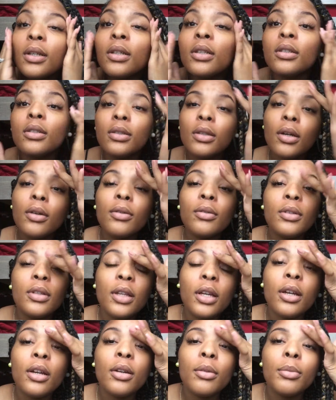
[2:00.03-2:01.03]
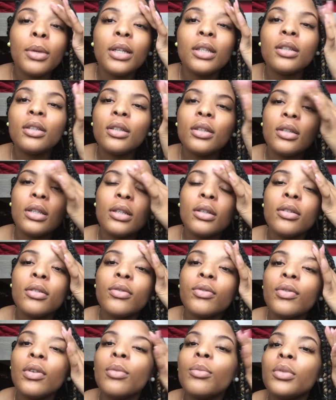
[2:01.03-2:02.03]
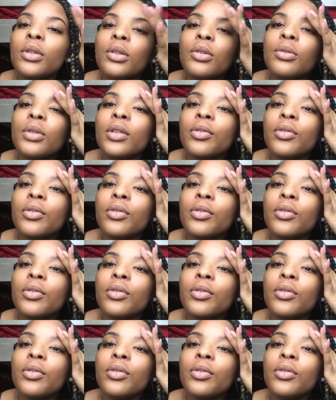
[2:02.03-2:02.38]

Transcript: So they're basically from two